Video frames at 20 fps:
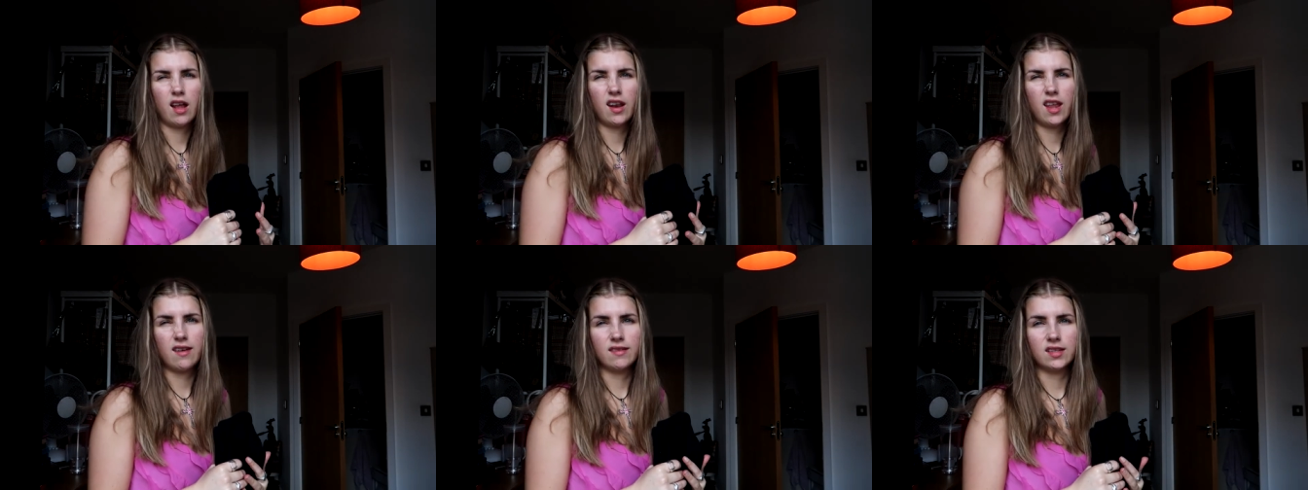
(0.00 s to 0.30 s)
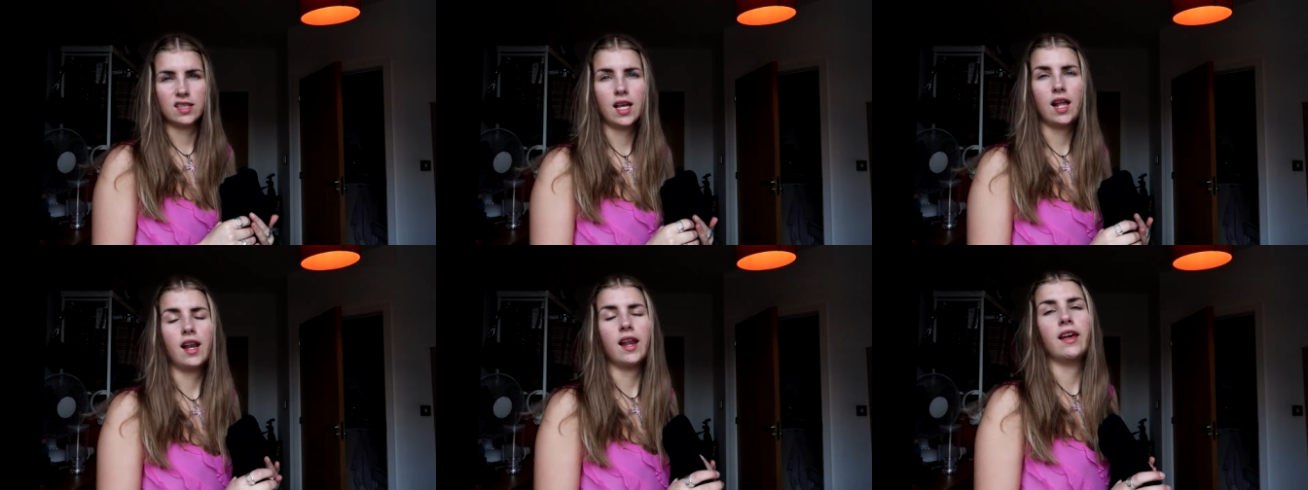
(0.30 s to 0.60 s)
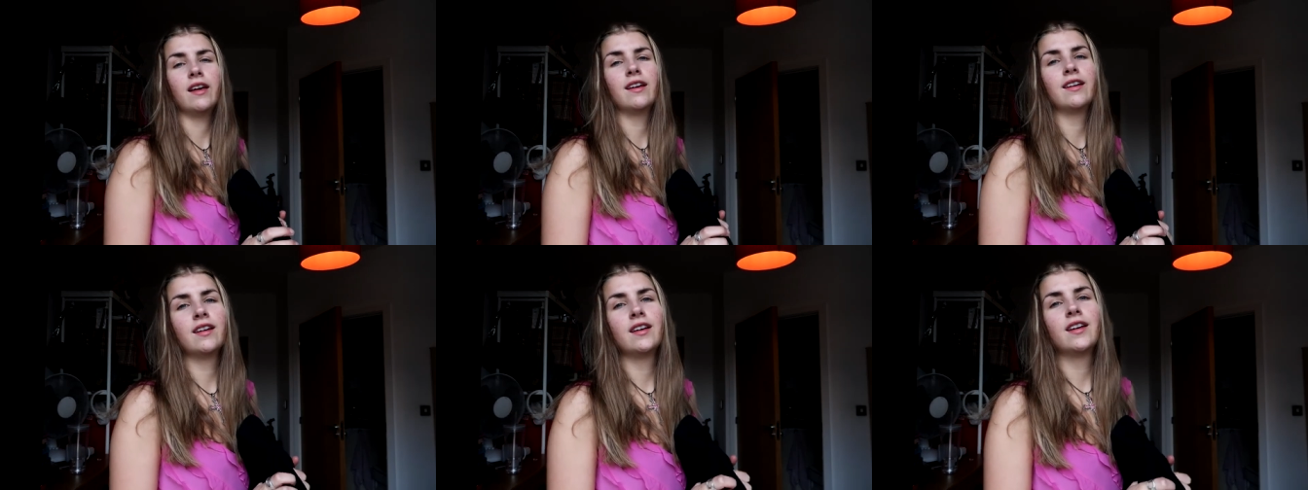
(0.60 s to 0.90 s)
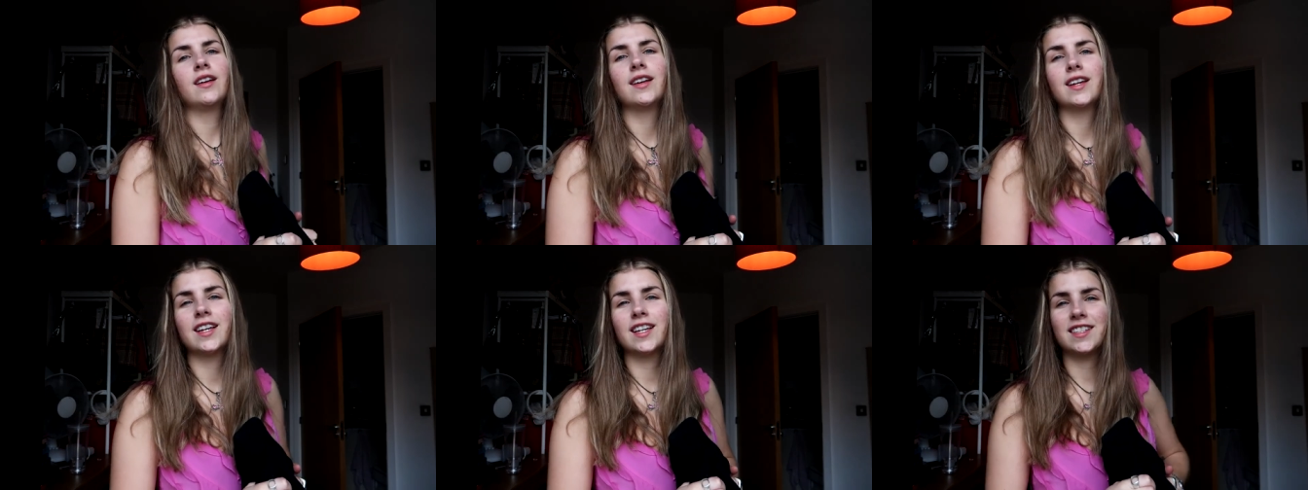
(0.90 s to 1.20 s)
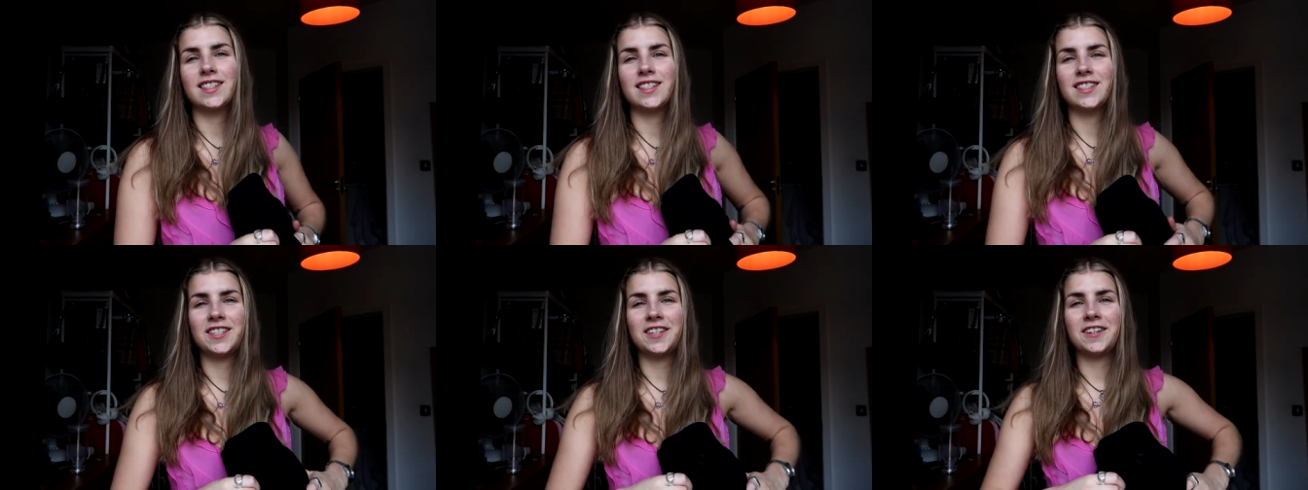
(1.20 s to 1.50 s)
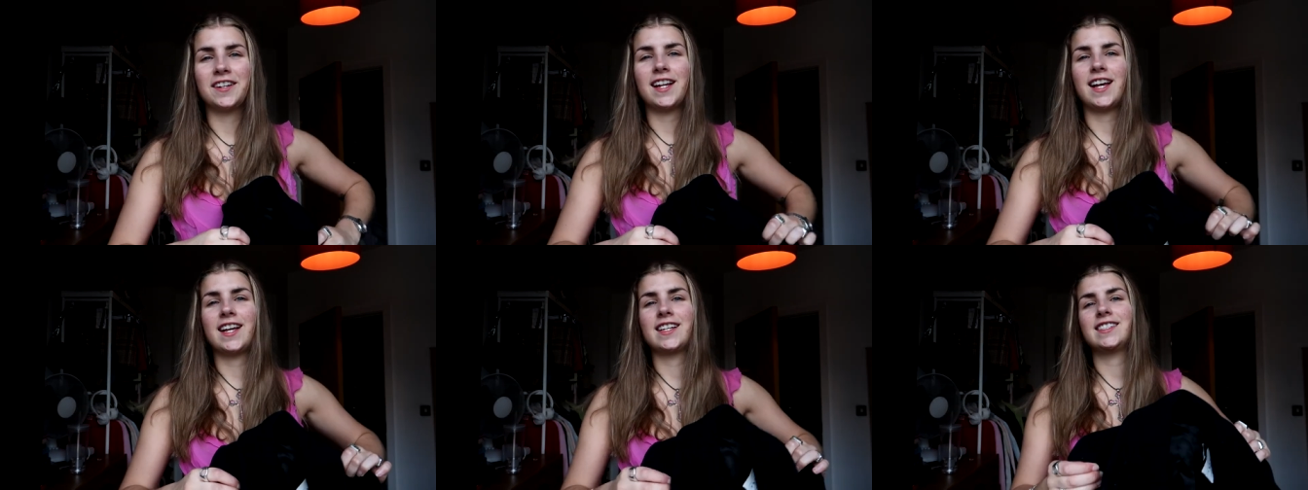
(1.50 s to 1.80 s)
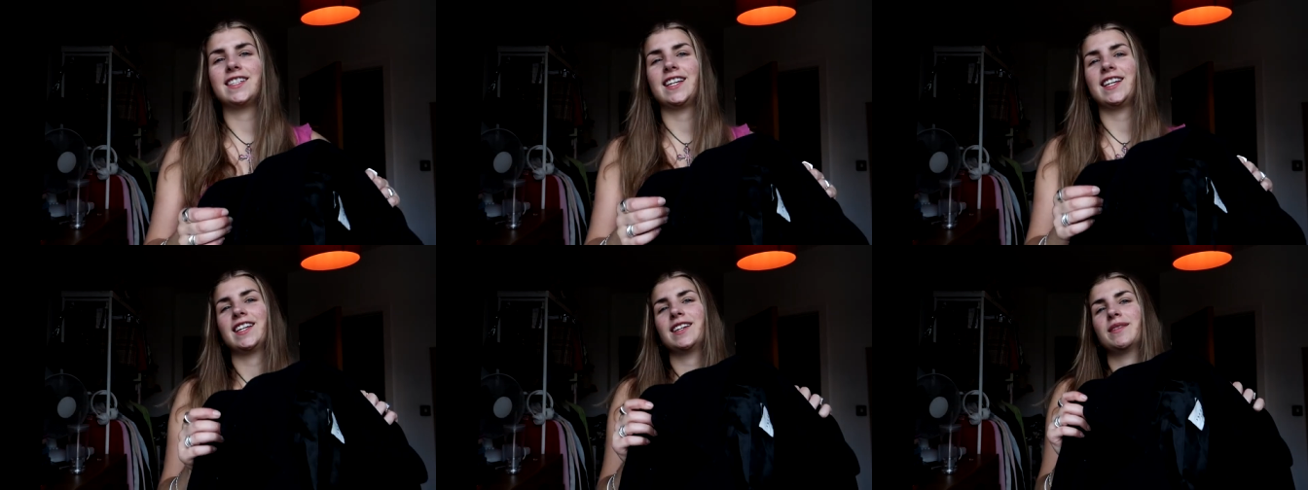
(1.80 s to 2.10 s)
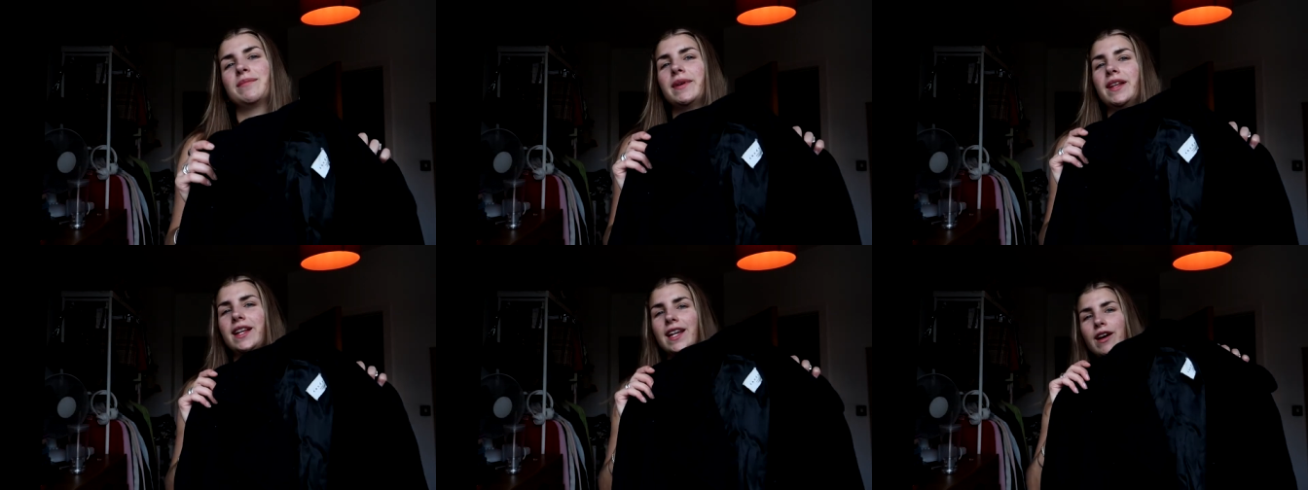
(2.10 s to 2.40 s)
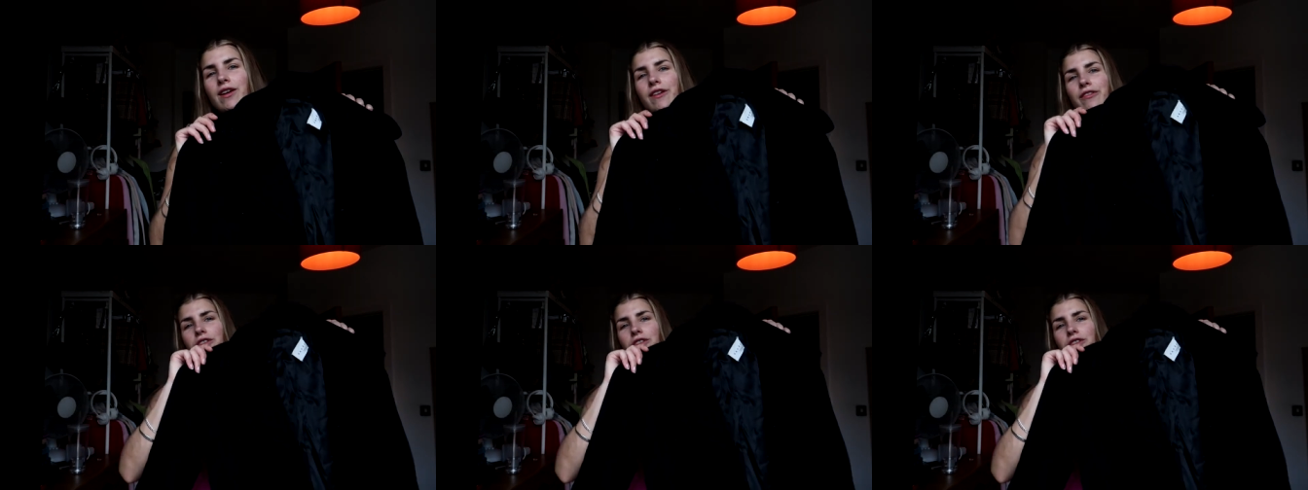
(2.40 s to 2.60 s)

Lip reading: I'll never sell it because it's so classic. But now